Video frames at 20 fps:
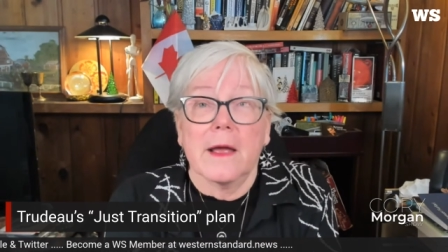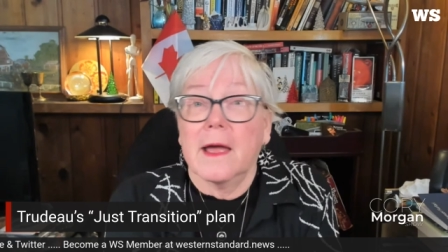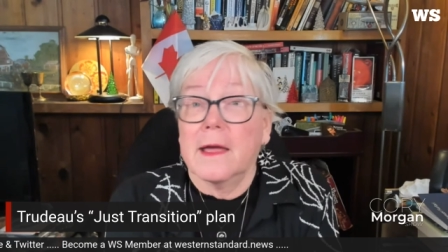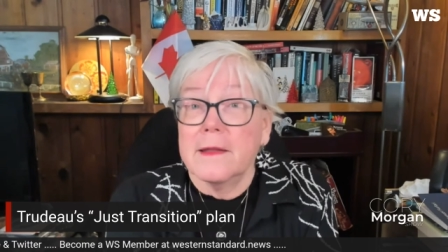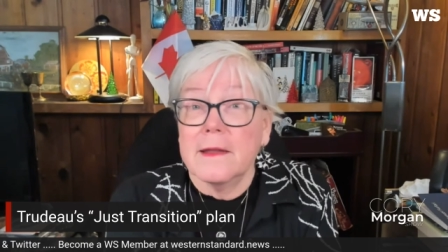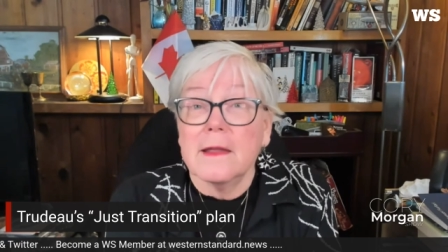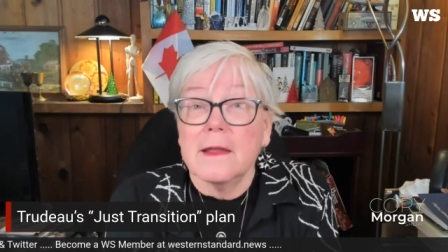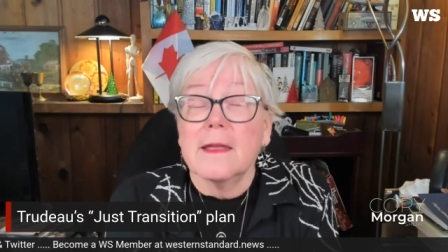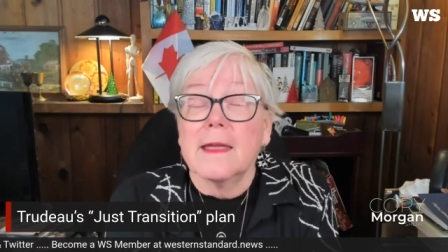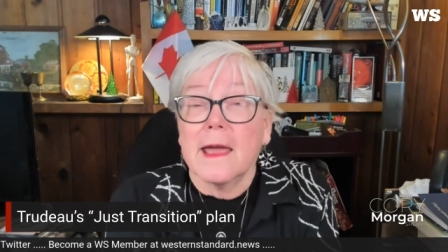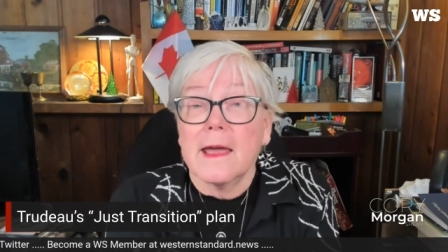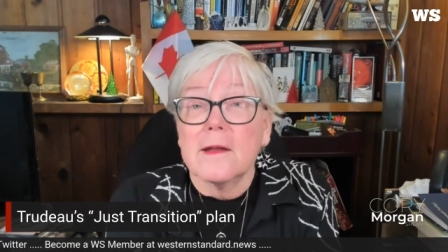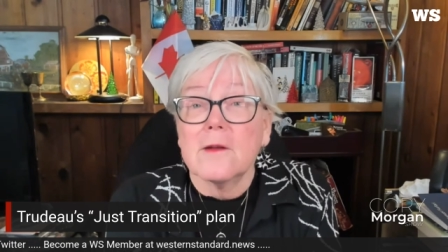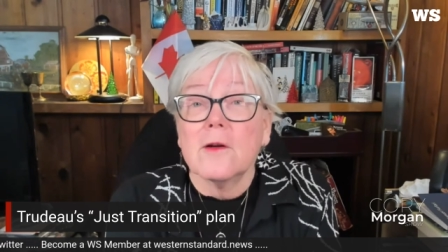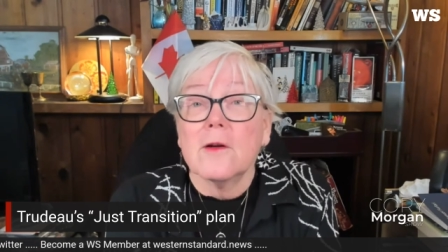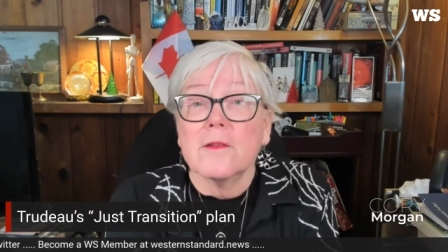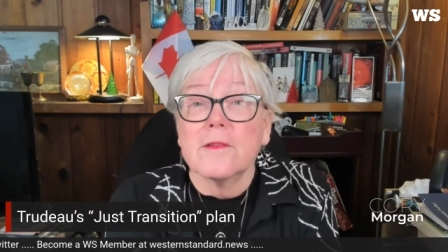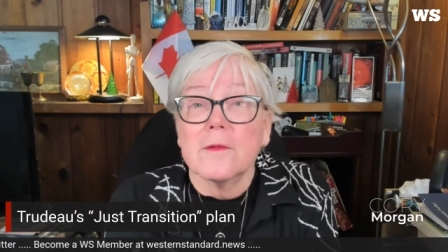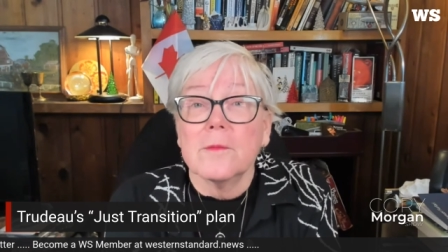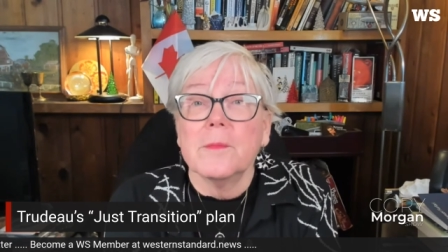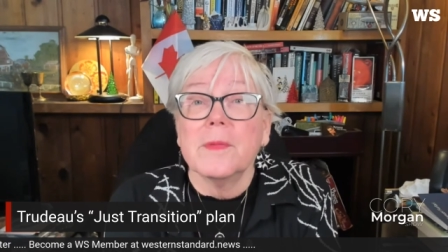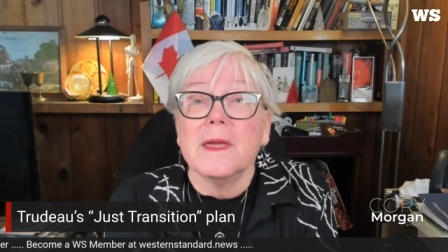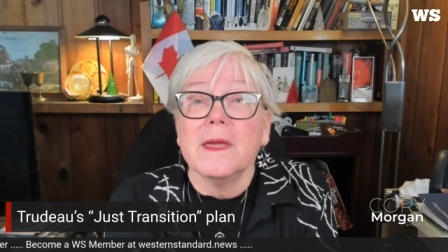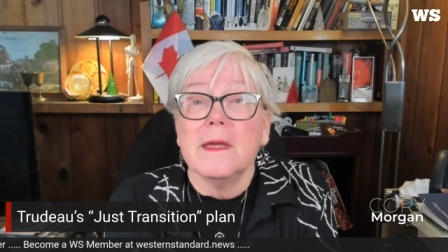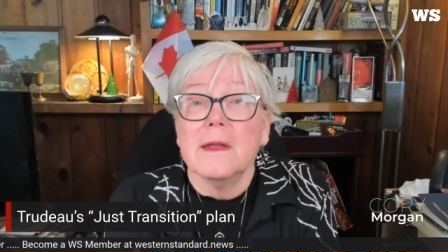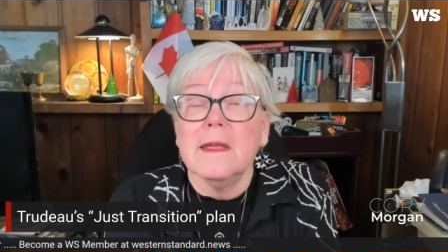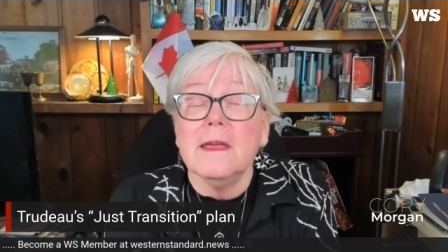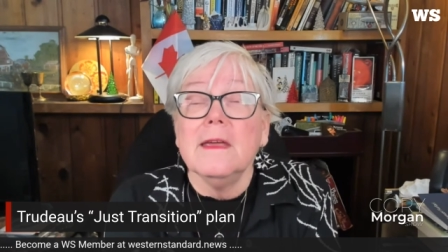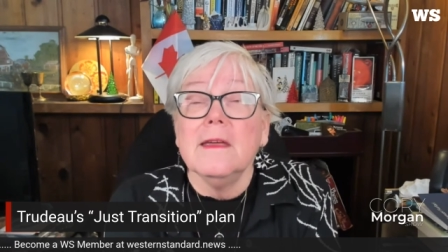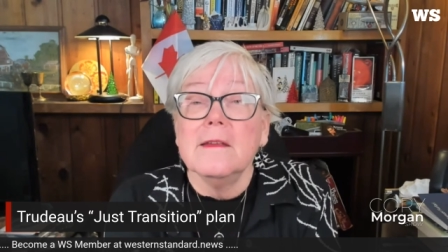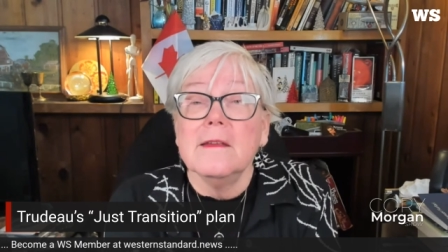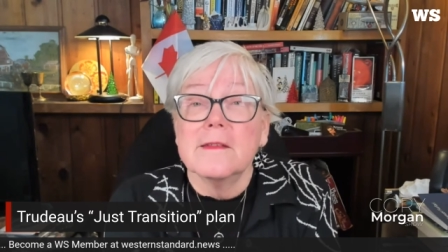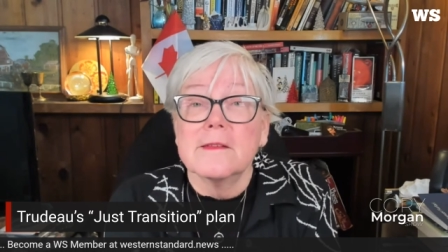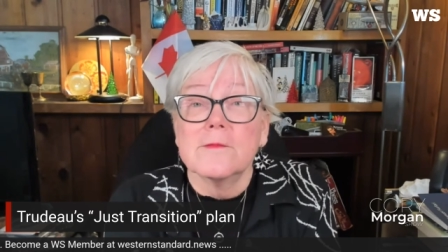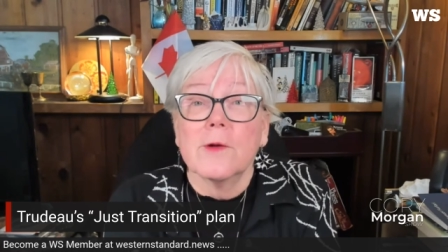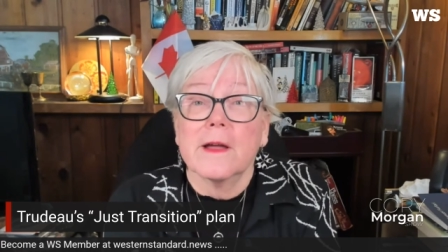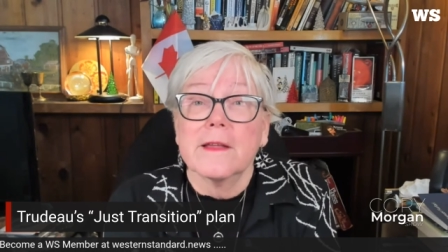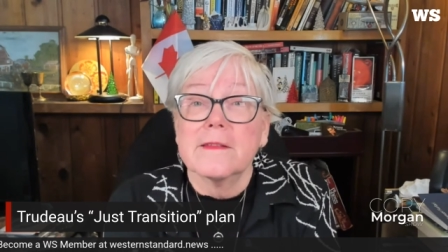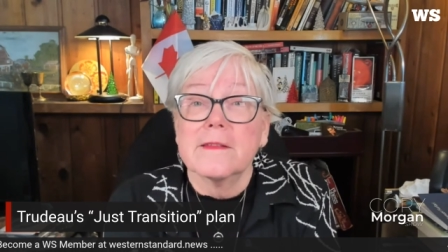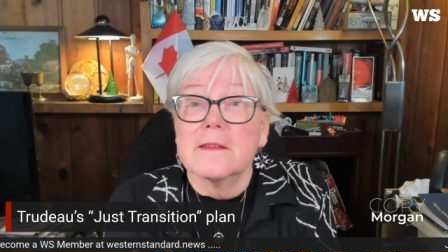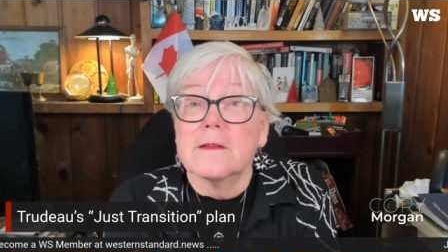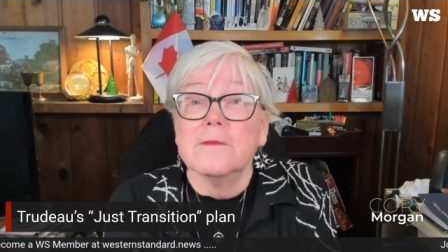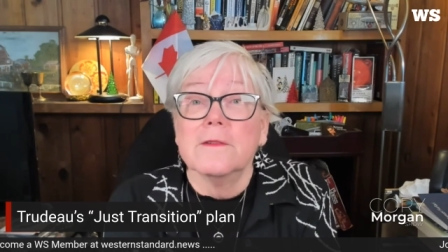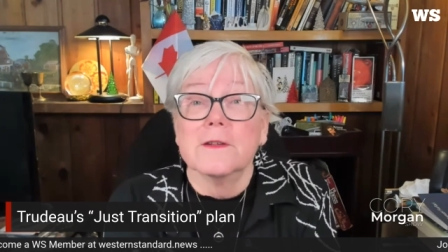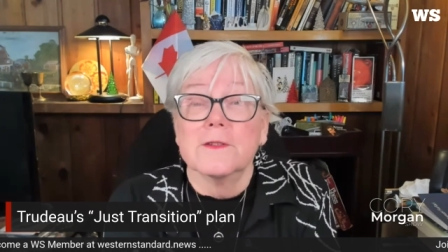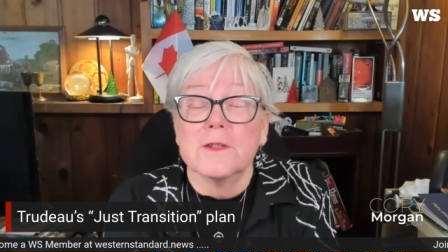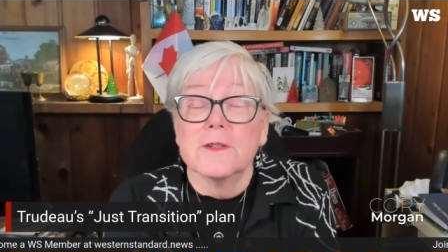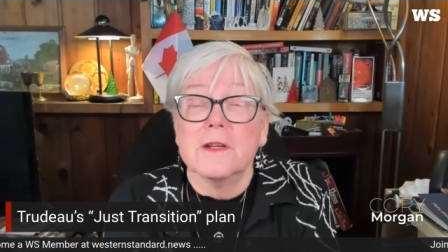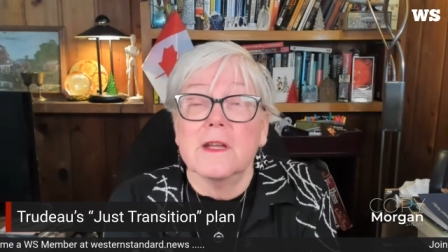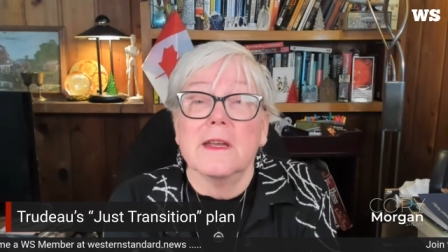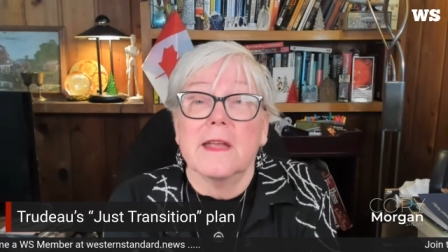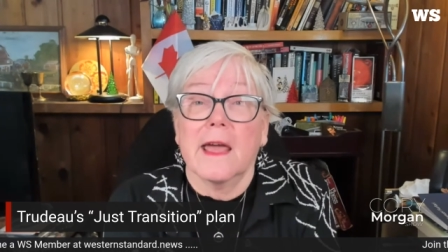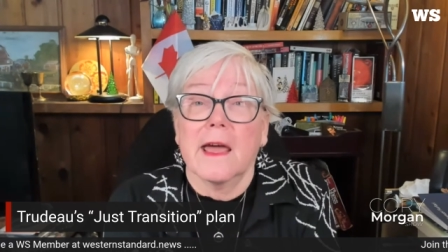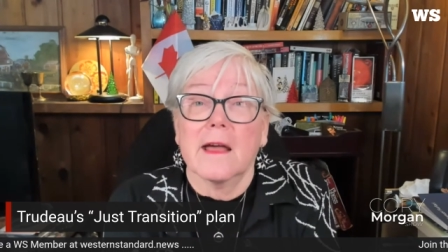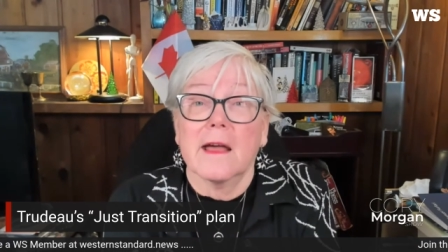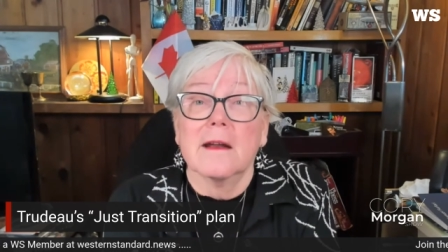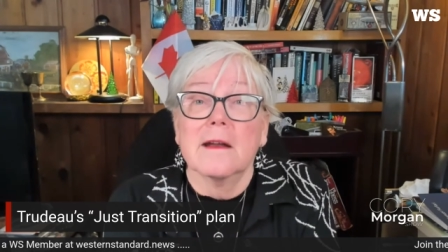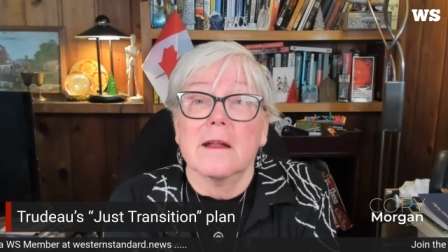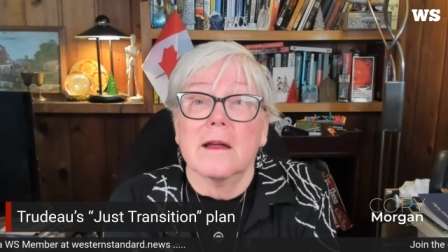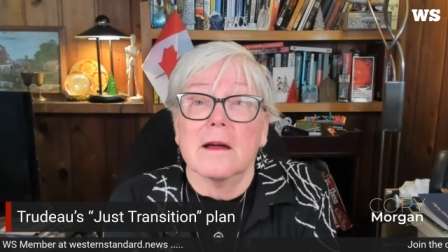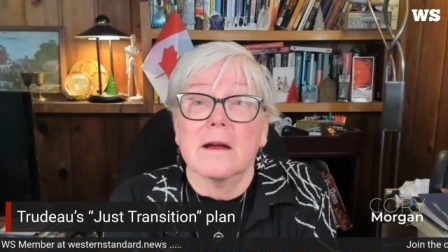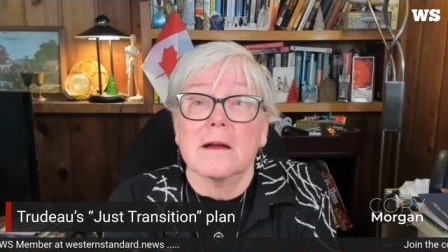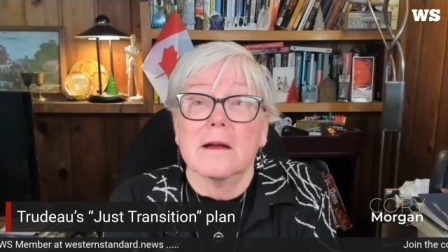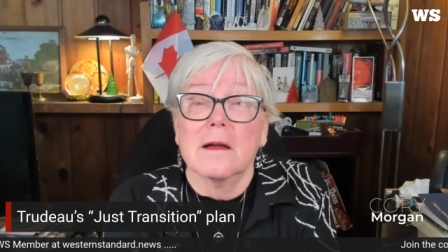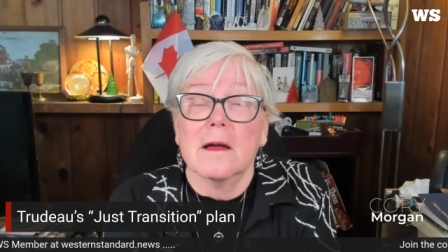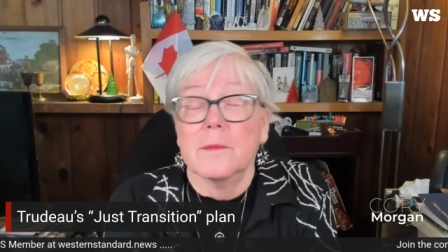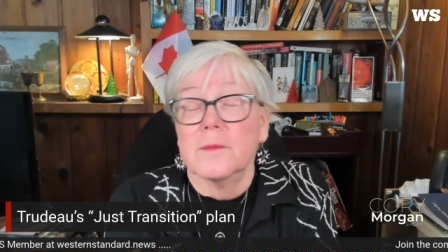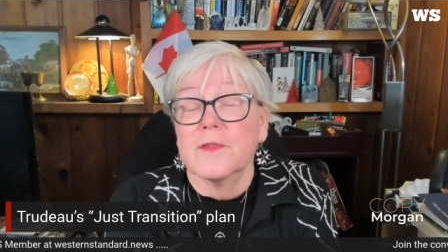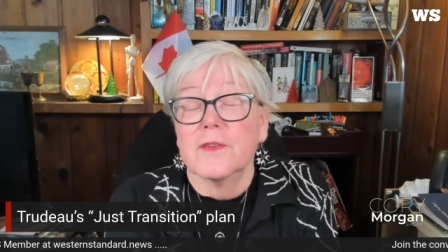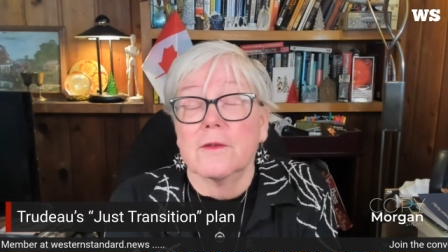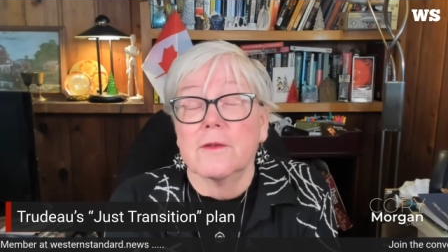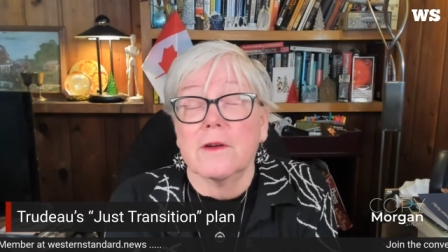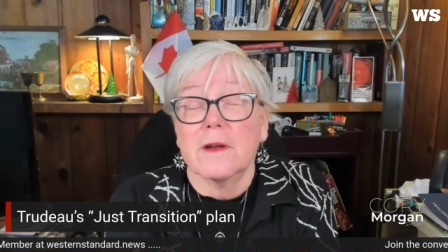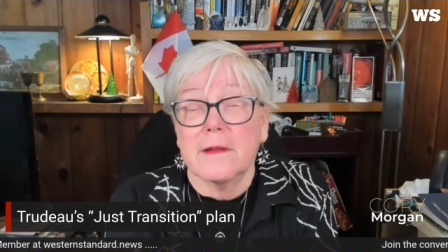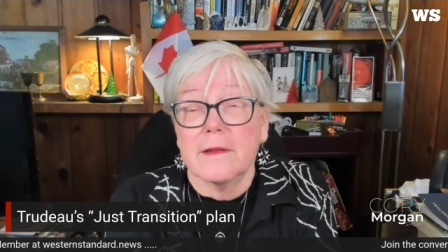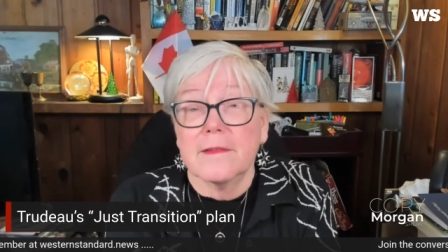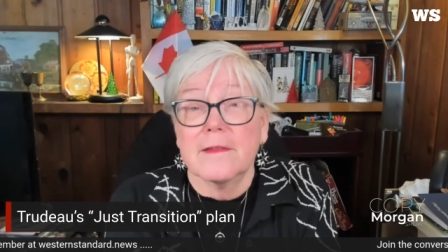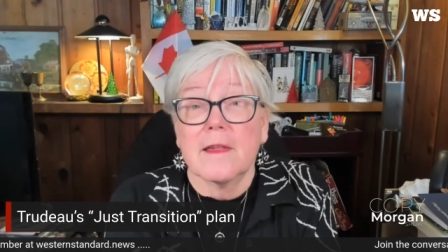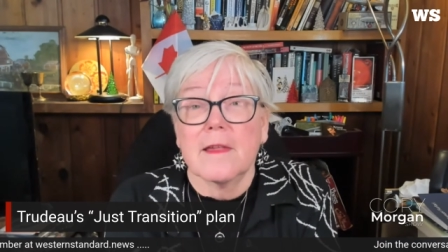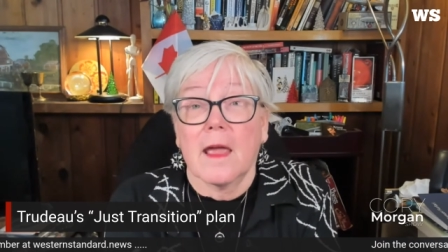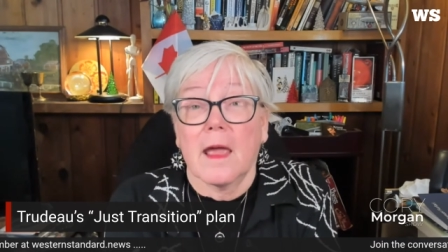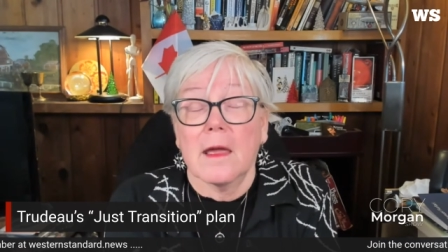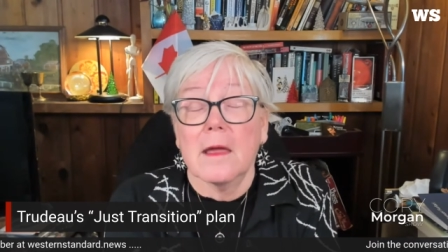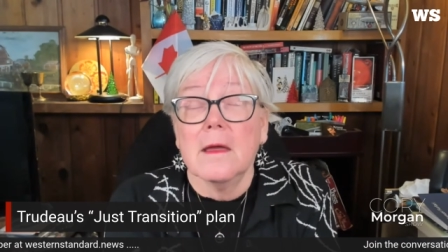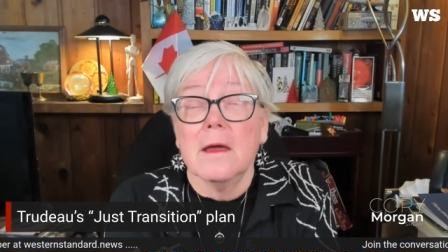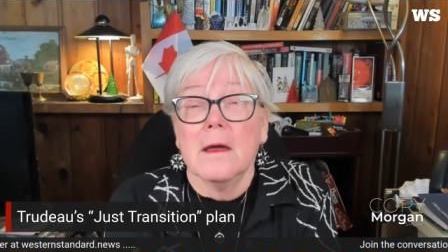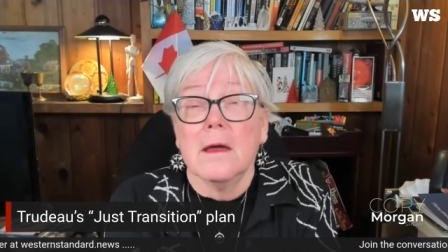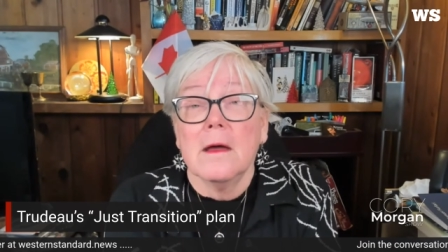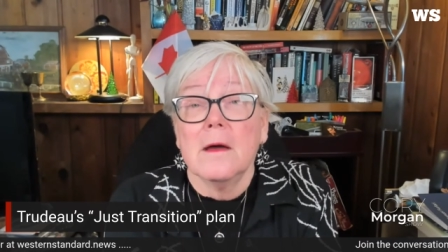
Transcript: And it can also be an east west division in Canada, I'm sorry to say,